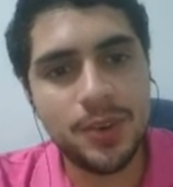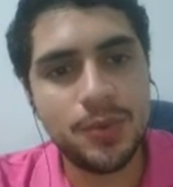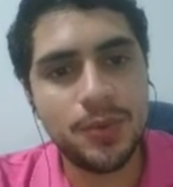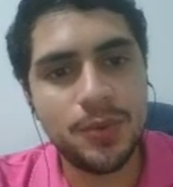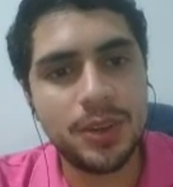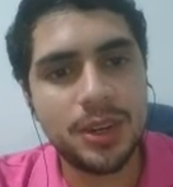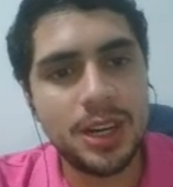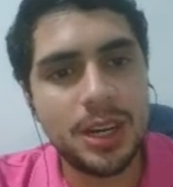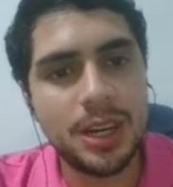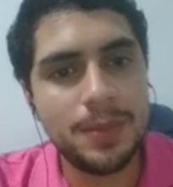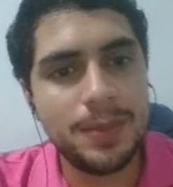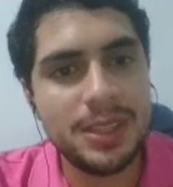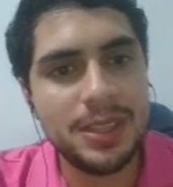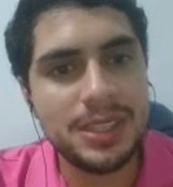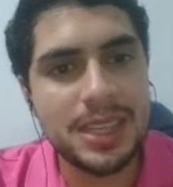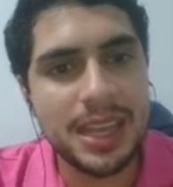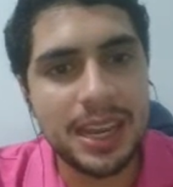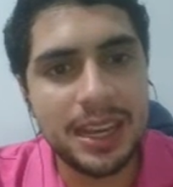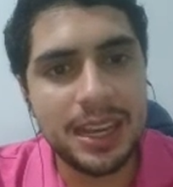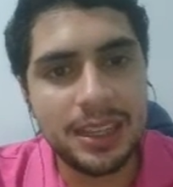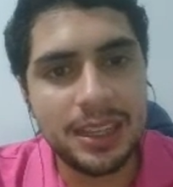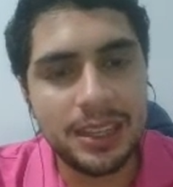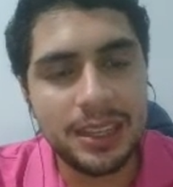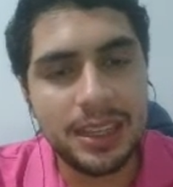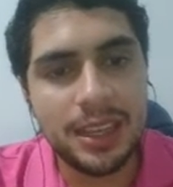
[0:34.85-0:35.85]
we're going to be
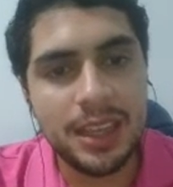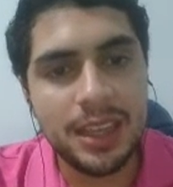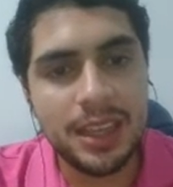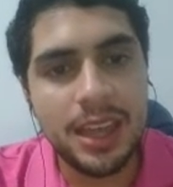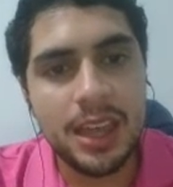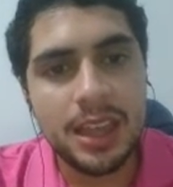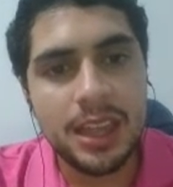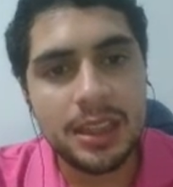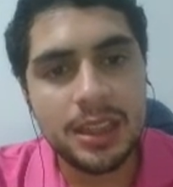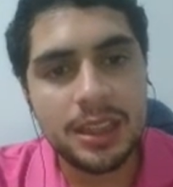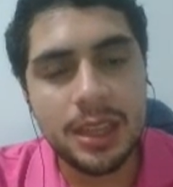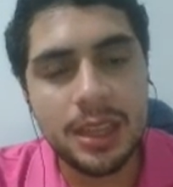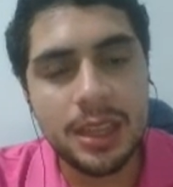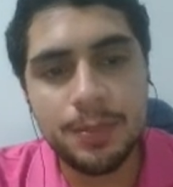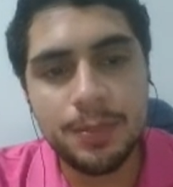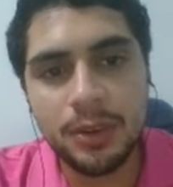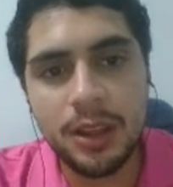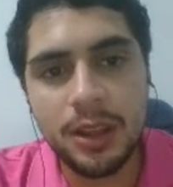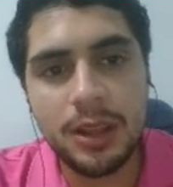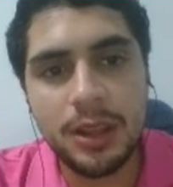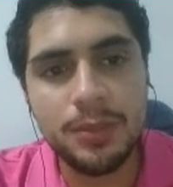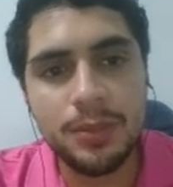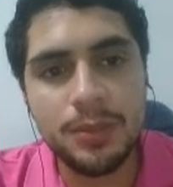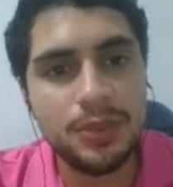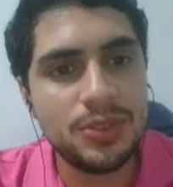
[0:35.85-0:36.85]
tackling the
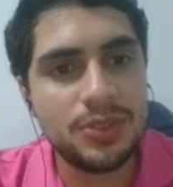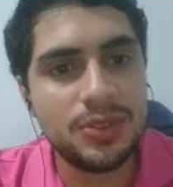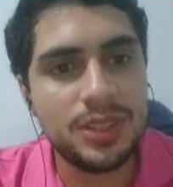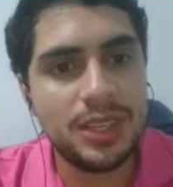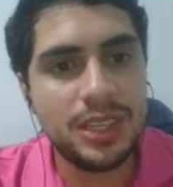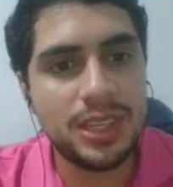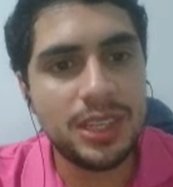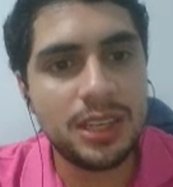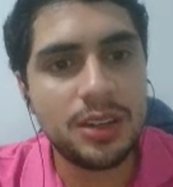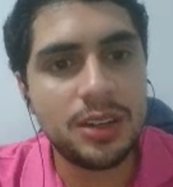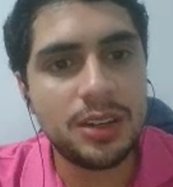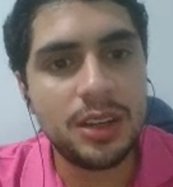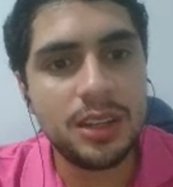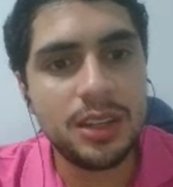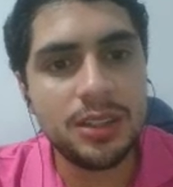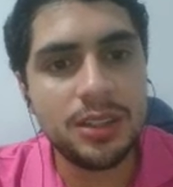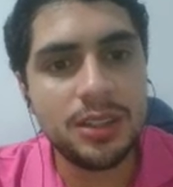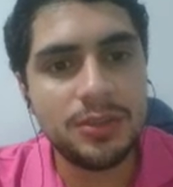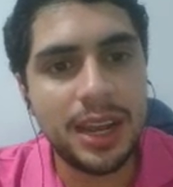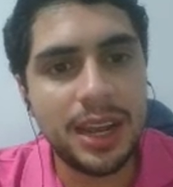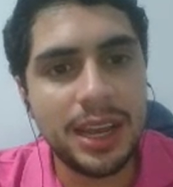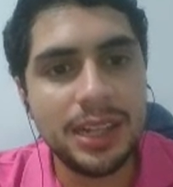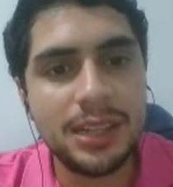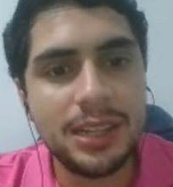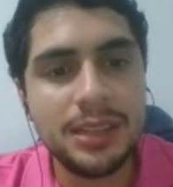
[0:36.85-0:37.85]
problem you see here on the
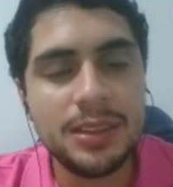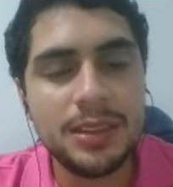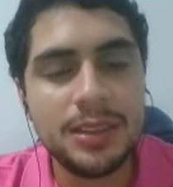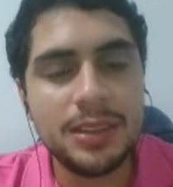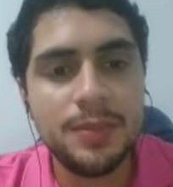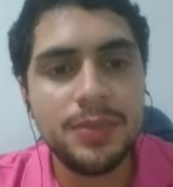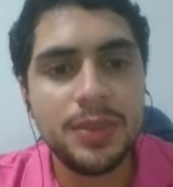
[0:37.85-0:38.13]
right?